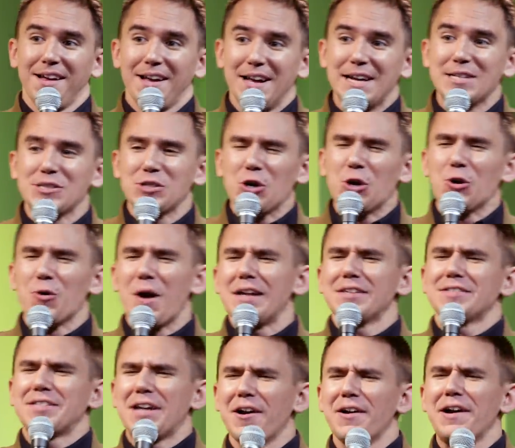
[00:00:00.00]
Is it
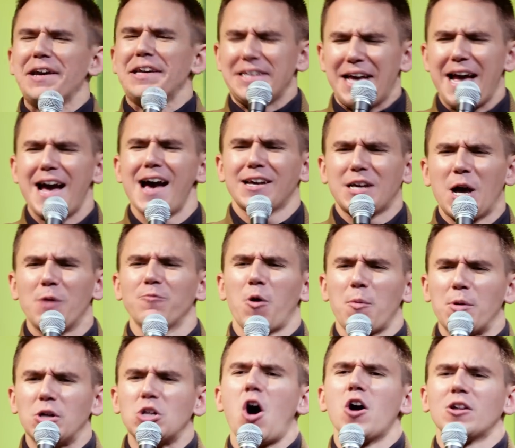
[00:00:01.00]
hereditary? Yeah, I come from
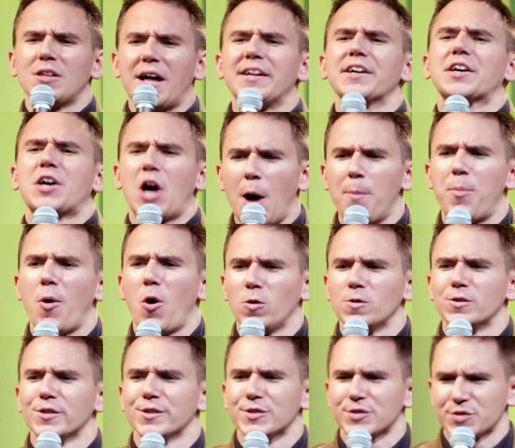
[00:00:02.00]
a long line of cup
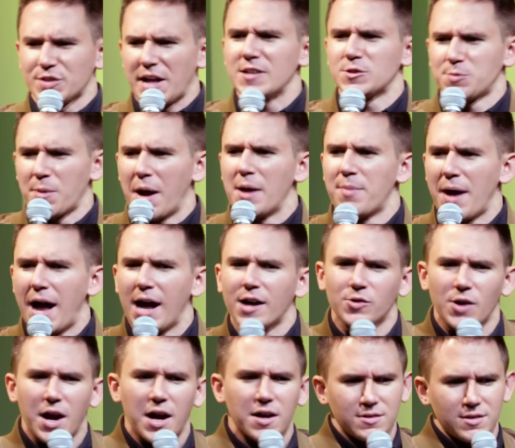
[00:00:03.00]
holders. That's my
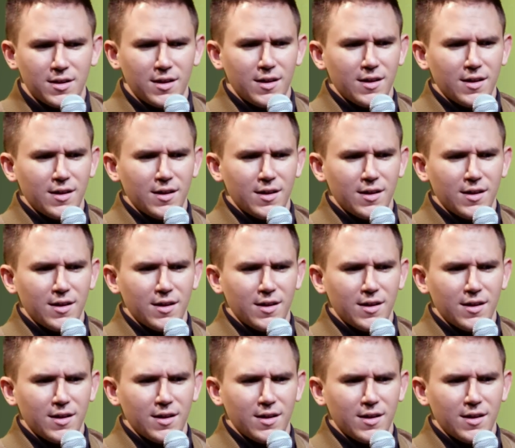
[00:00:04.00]
background.